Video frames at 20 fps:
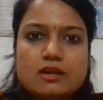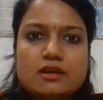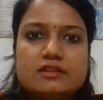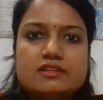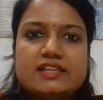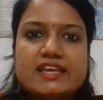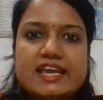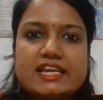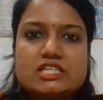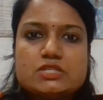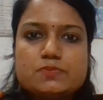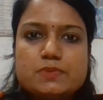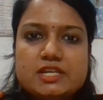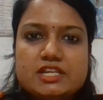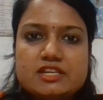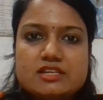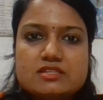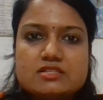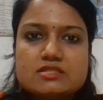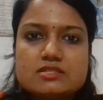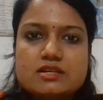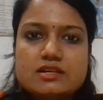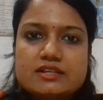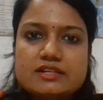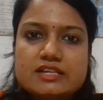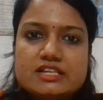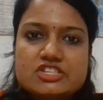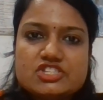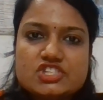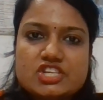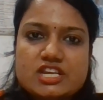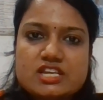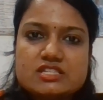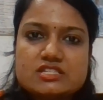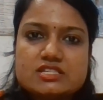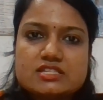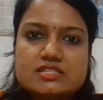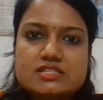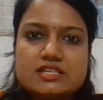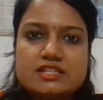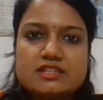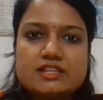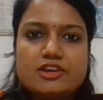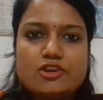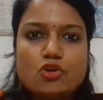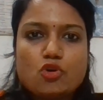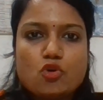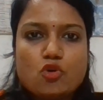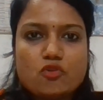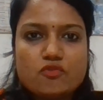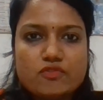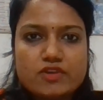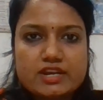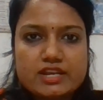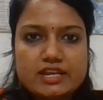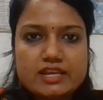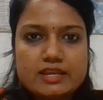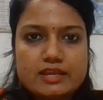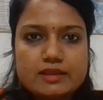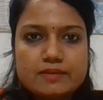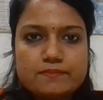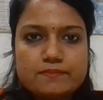they experience certain changes in their ovary,